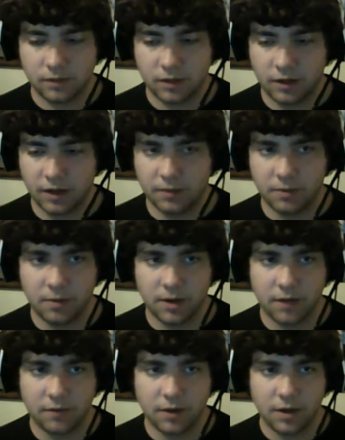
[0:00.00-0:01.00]
Alright, well,
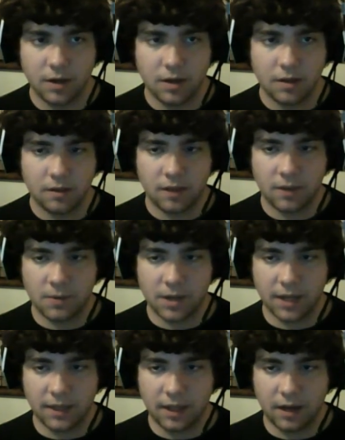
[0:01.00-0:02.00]
whatever. They will
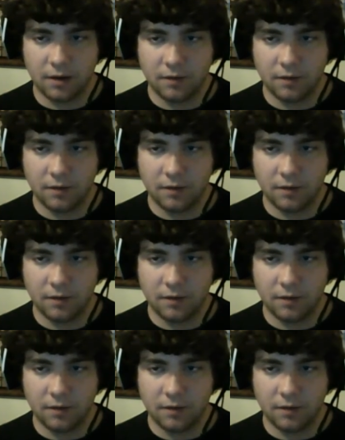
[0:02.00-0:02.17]
get there